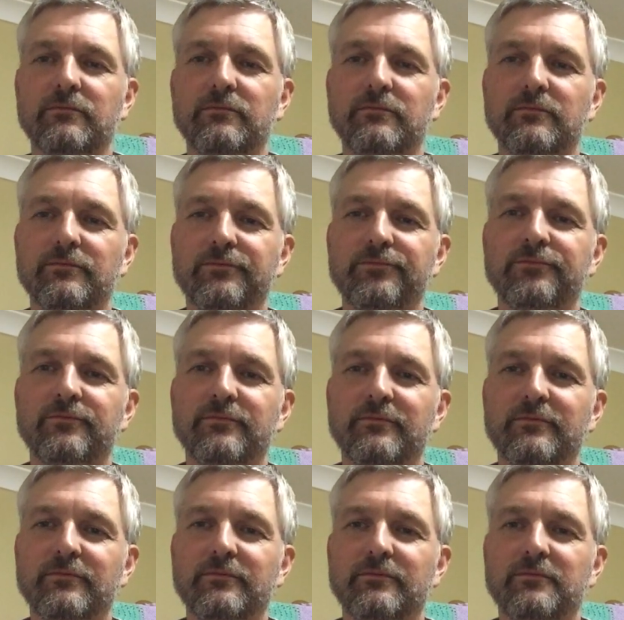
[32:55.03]

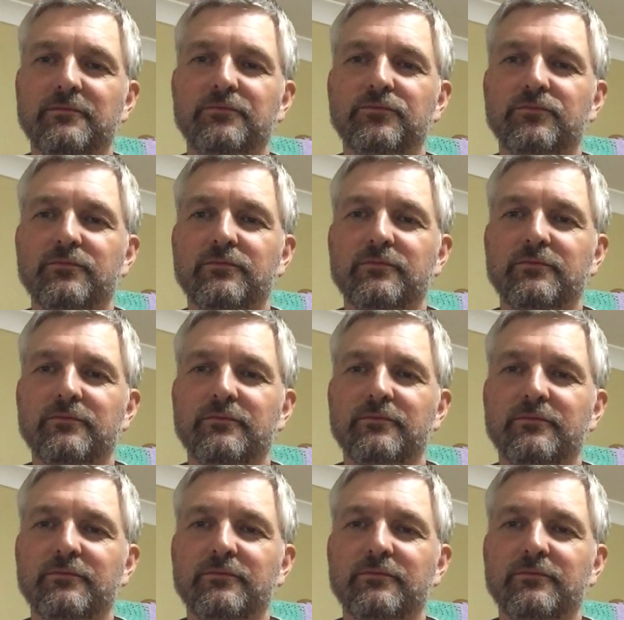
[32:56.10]
No one is speaking in this clip.